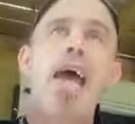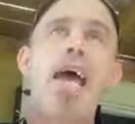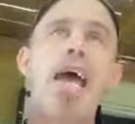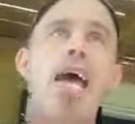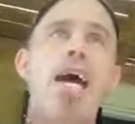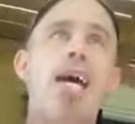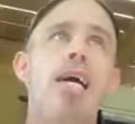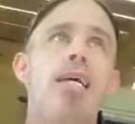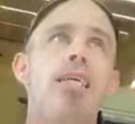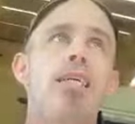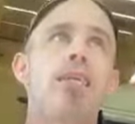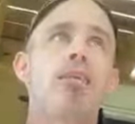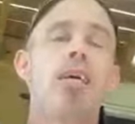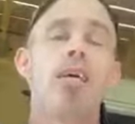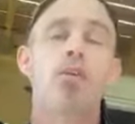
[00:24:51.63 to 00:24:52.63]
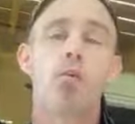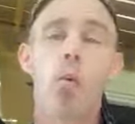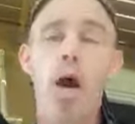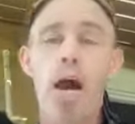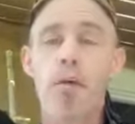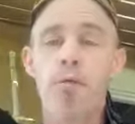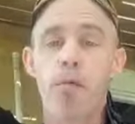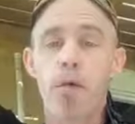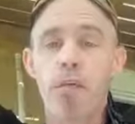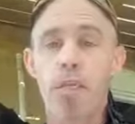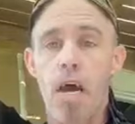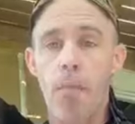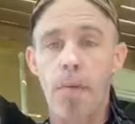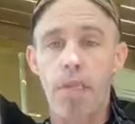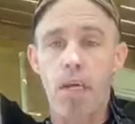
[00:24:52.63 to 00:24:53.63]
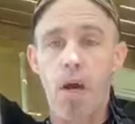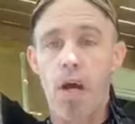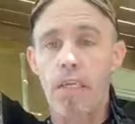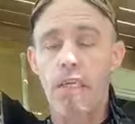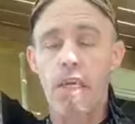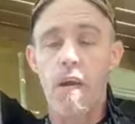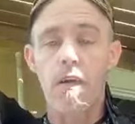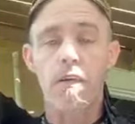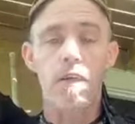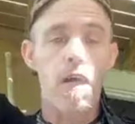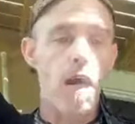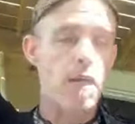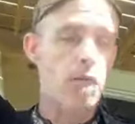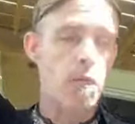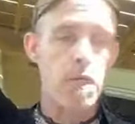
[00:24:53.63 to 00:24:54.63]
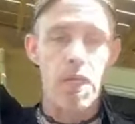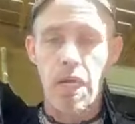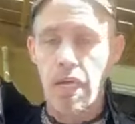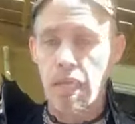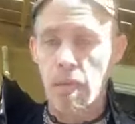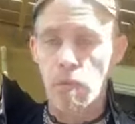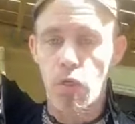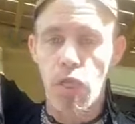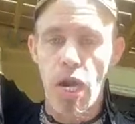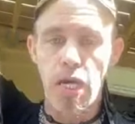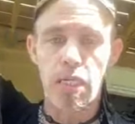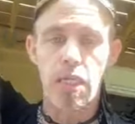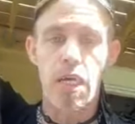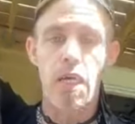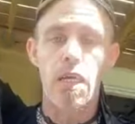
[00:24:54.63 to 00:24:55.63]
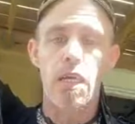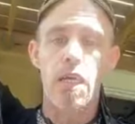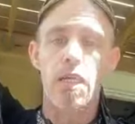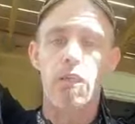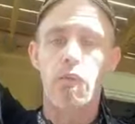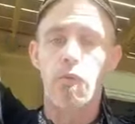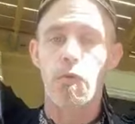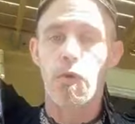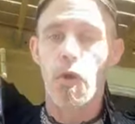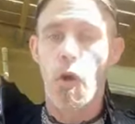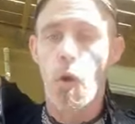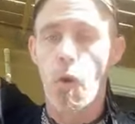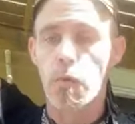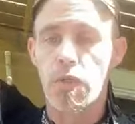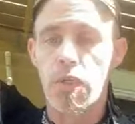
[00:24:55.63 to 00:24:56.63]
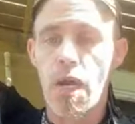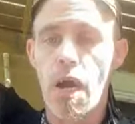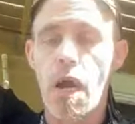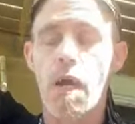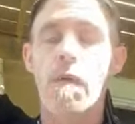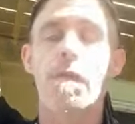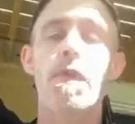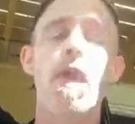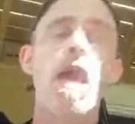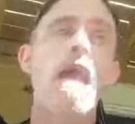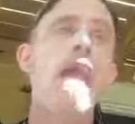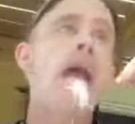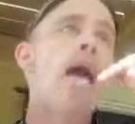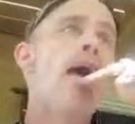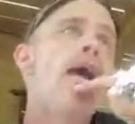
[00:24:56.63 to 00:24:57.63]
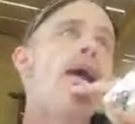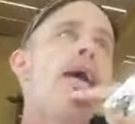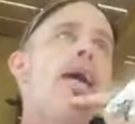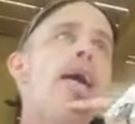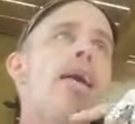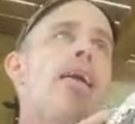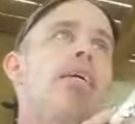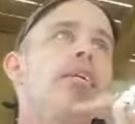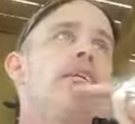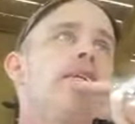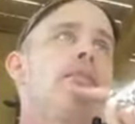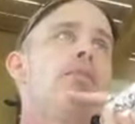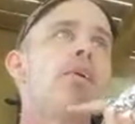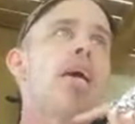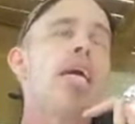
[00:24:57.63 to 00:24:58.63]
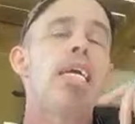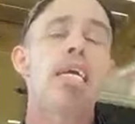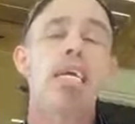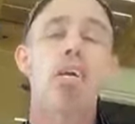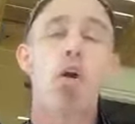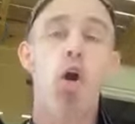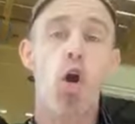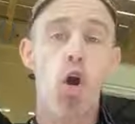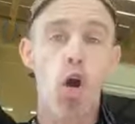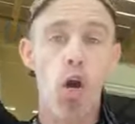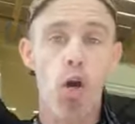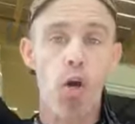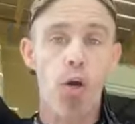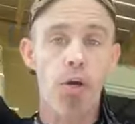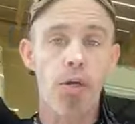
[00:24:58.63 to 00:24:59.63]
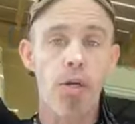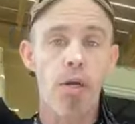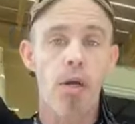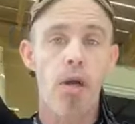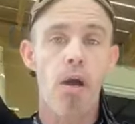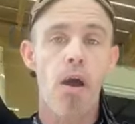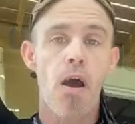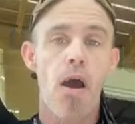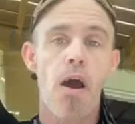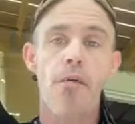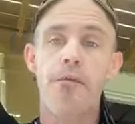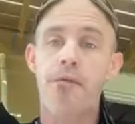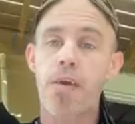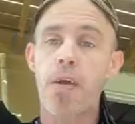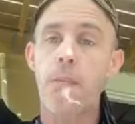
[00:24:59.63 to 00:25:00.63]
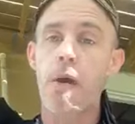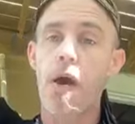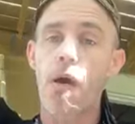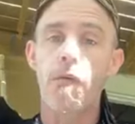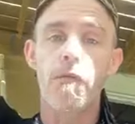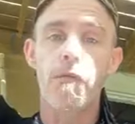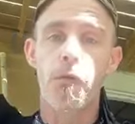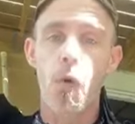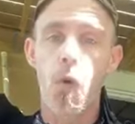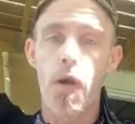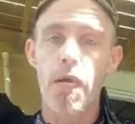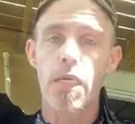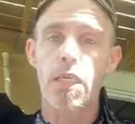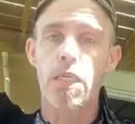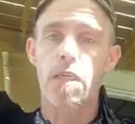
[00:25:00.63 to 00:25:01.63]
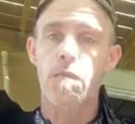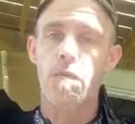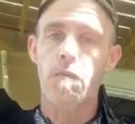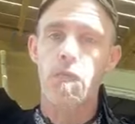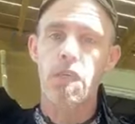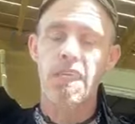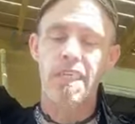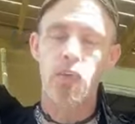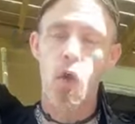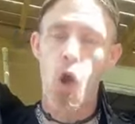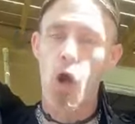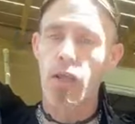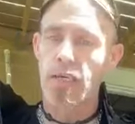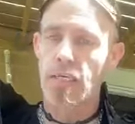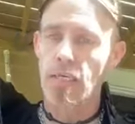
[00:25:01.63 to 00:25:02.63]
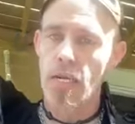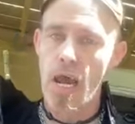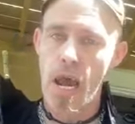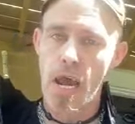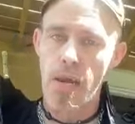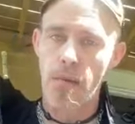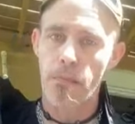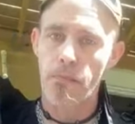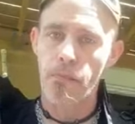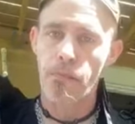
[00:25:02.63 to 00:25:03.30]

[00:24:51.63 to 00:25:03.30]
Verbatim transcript: and his wife was up at the concierge desk, was getting them checked in into the hotel and he heard a female voice call his name.